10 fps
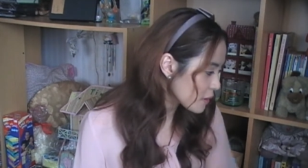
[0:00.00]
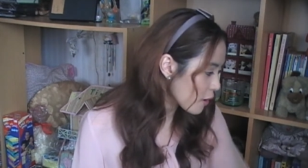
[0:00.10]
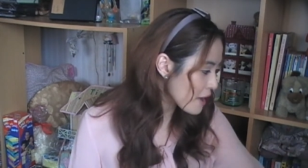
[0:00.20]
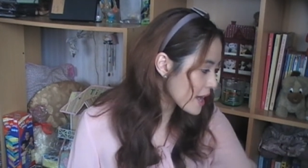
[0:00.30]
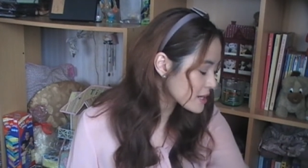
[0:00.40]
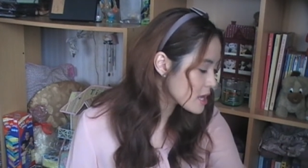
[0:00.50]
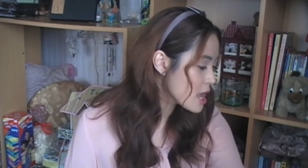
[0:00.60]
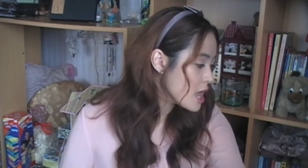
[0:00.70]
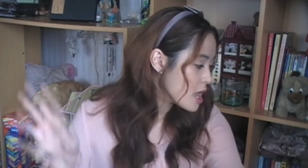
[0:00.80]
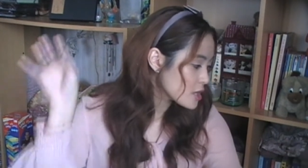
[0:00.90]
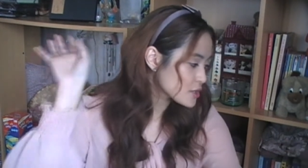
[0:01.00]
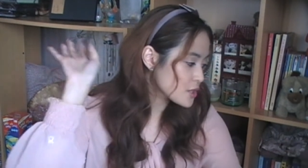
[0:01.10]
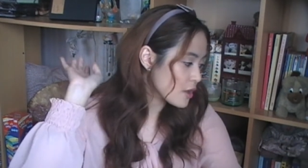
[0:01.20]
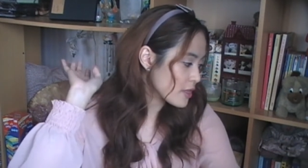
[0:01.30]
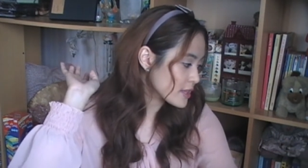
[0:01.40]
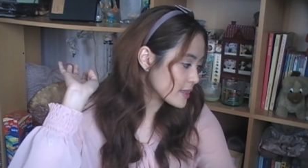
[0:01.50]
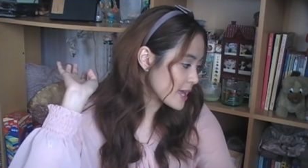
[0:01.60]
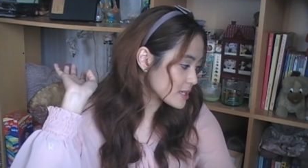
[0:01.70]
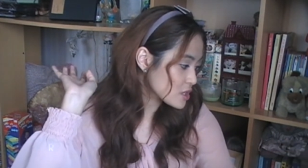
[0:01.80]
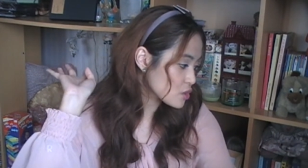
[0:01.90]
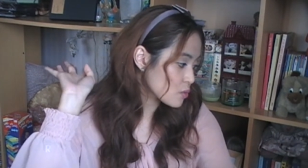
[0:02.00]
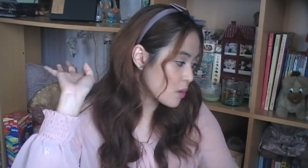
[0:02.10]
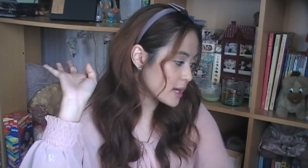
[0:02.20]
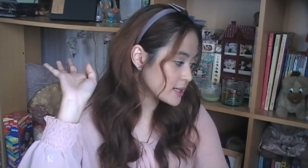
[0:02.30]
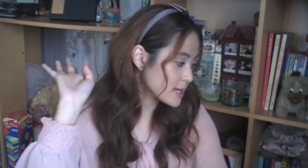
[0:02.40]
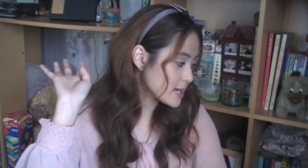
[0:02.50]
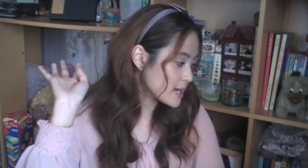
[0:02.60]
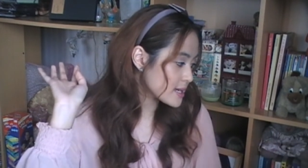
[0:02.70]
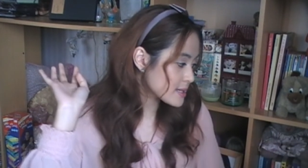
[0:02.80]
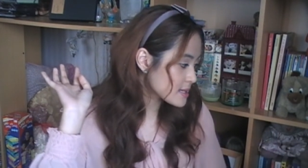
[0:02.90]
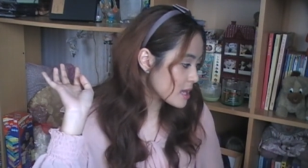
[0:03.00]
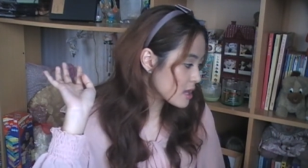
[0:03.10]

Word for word: Alright, so the next one is